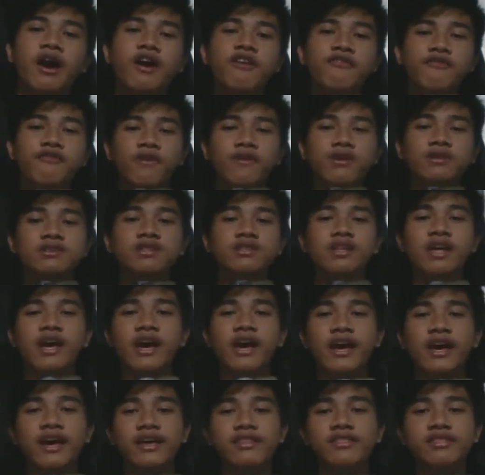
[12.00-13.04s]
I
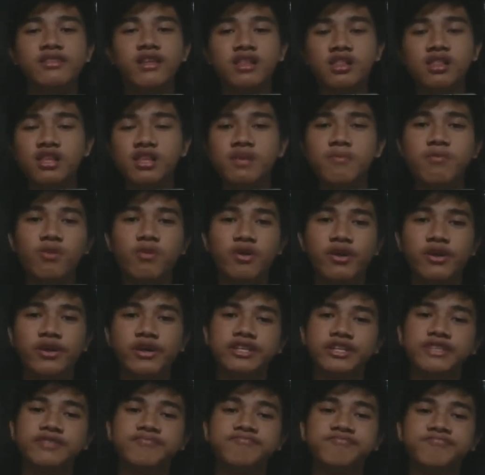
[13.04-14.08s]
found at the
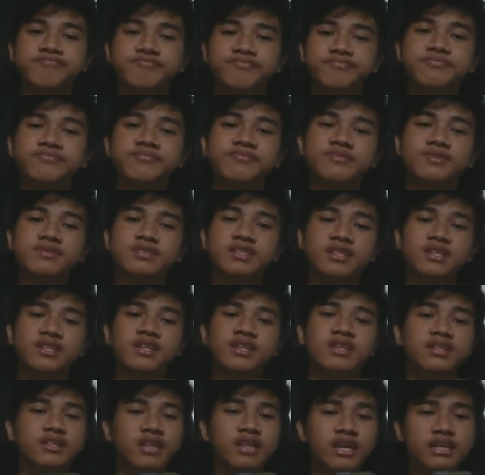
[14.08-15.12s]
library.
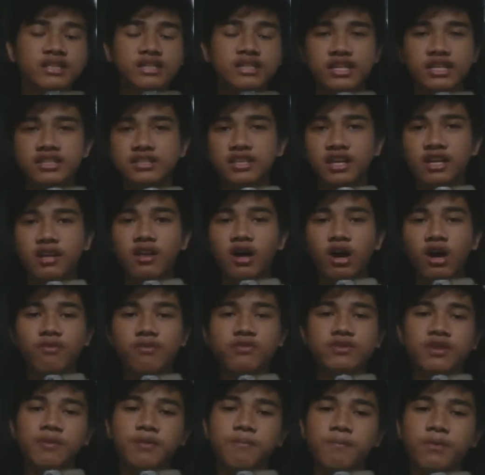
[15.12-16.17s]
The title
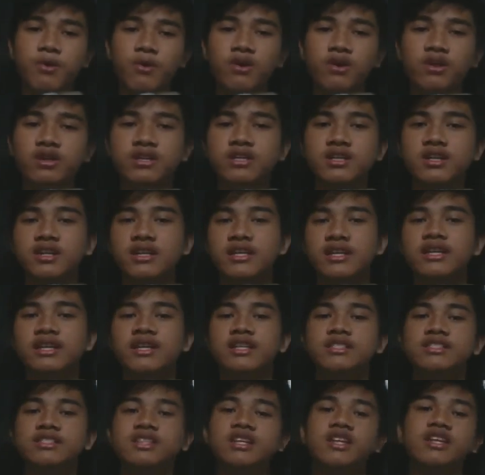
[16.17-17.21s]
of the book
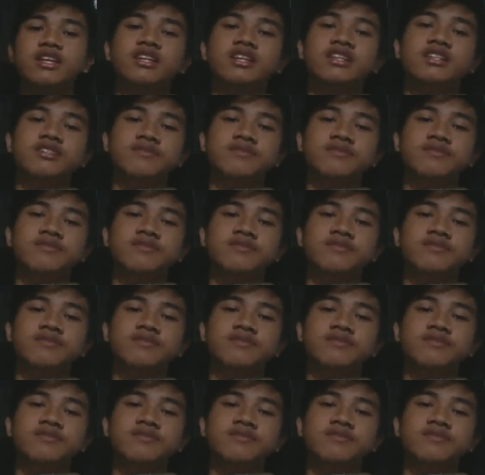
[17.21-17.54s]
is